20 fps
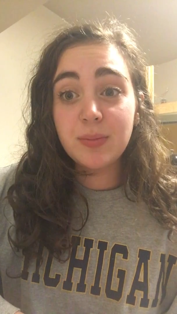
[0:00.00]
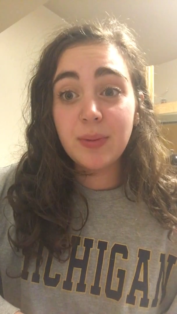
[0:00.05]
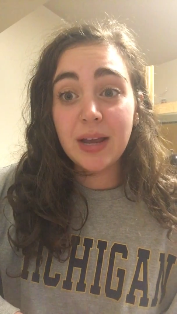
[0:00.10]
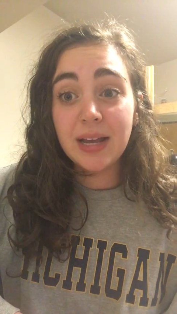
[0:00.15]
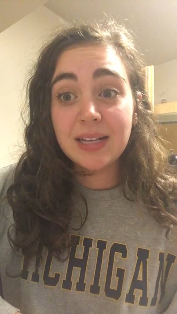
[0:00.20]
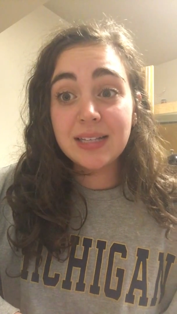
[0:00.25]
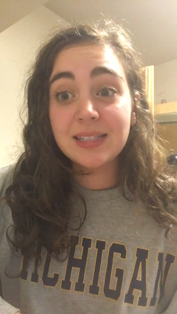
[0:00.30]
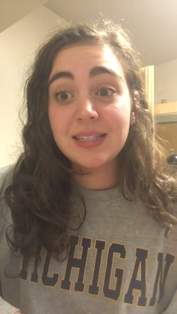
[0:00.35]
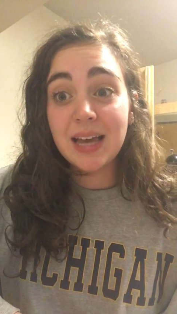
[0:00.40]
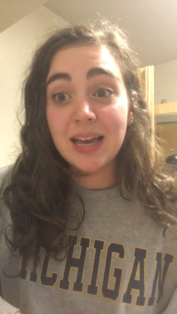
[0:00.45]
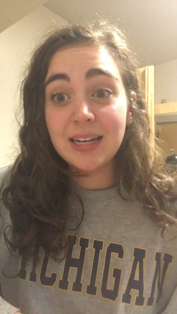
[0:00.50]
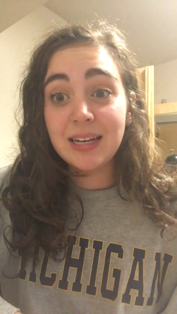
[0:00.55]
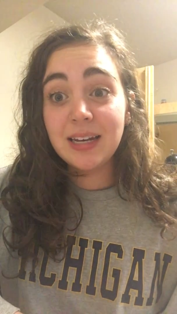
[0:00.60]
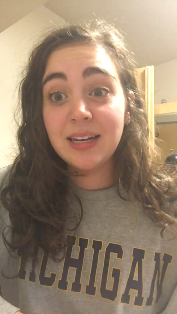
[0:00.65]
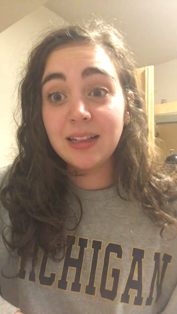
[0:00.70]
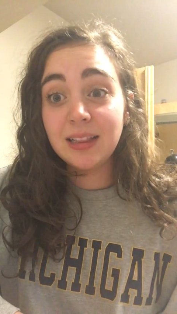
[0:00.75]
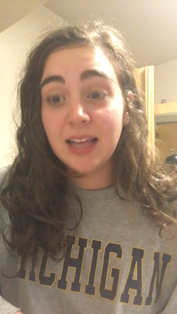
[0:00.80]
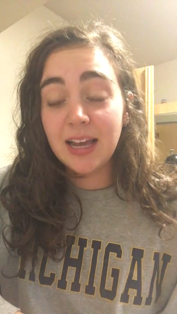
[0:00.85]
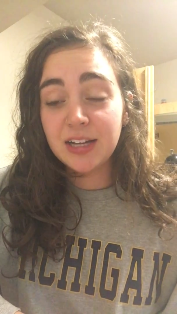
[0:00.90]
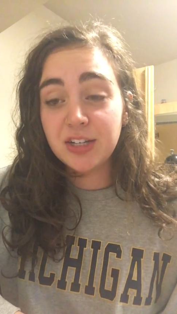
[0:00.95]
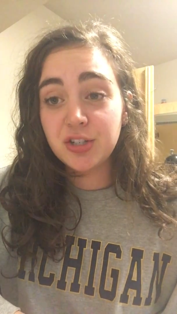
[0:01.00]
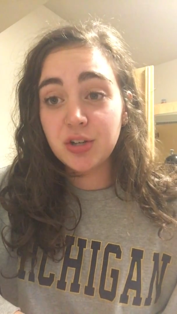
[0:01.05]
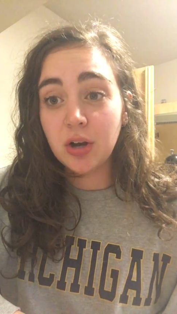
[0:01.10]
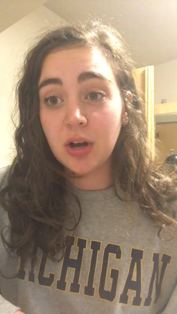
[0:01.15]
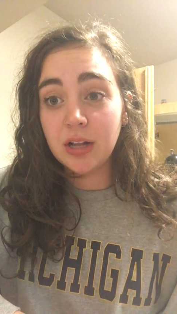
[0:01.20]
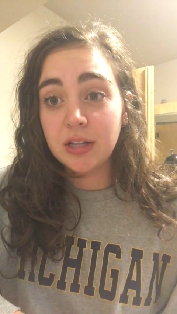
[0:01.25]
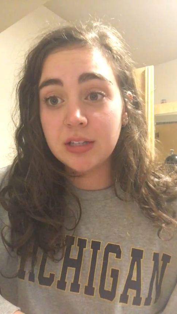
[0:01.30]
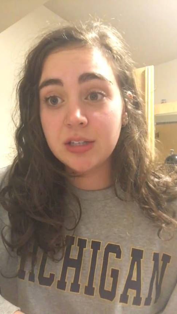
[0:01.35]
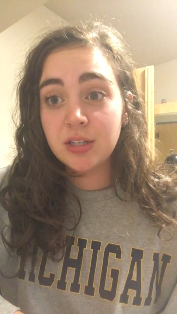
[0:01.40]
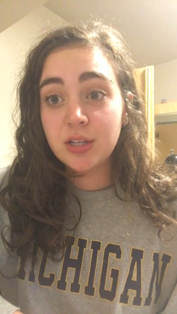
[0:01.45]
by excited
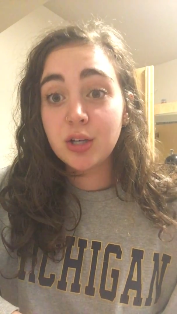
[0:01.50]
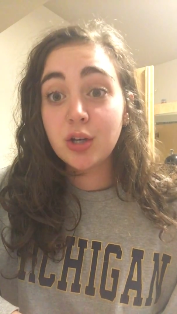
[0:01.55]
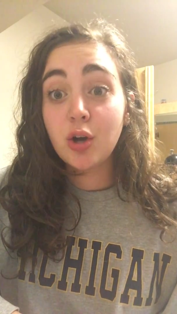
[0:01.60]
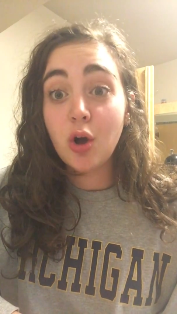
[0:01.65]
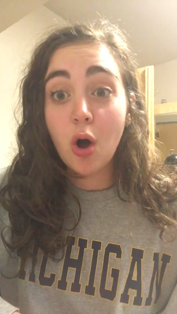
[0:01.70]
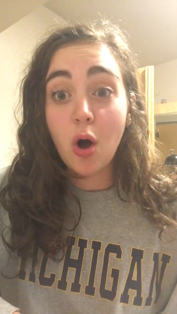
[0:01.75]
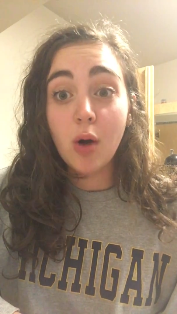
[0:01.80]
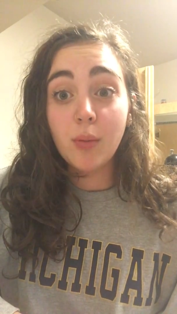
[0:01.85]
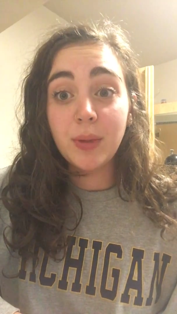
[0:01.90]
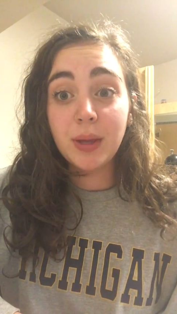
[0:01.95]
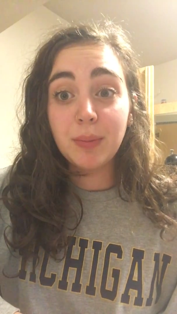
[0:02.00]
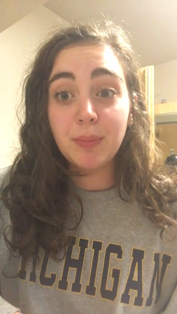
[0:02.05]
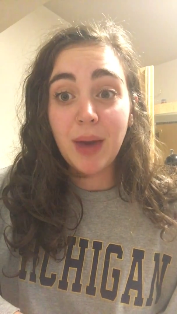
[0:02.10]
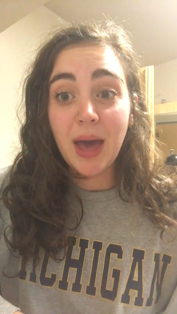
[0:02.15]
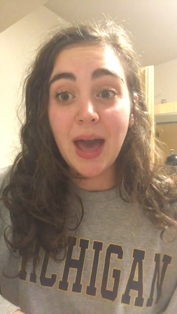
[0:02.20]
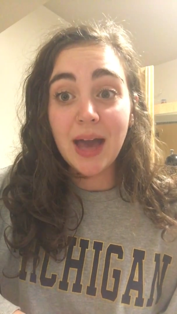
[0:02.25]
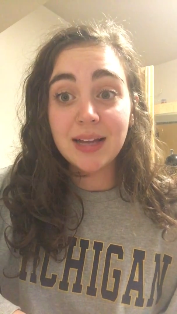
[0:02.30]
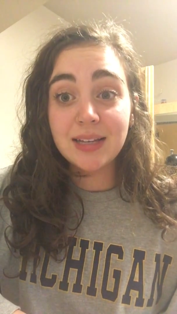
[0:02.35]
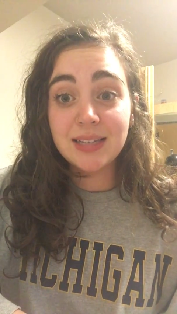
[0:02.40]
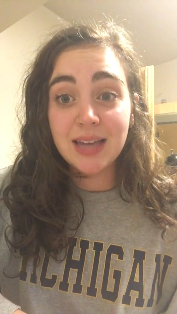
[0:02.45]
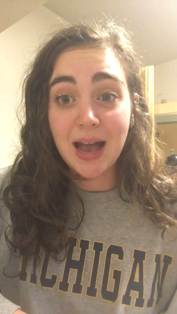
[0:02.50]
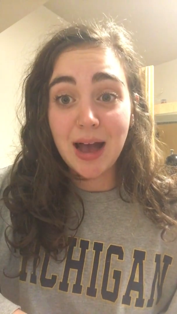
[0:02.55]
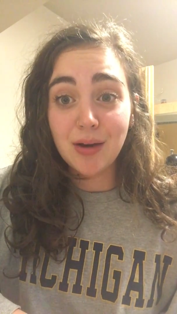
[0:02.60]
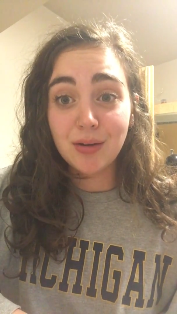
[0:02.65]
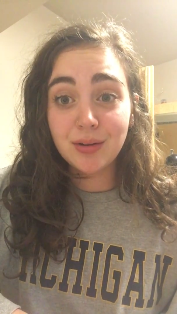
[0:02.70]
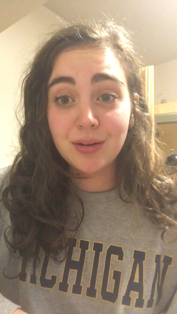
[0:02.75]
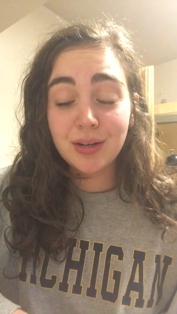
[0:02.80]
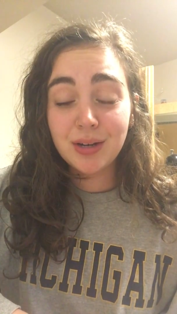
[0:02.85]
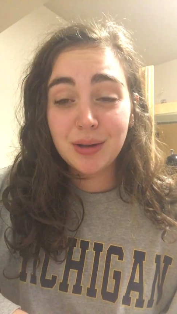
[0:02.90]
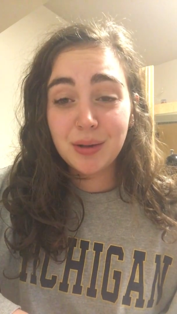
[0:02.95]
electrons calming back
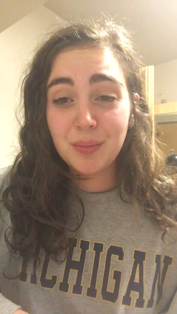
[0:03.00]
down,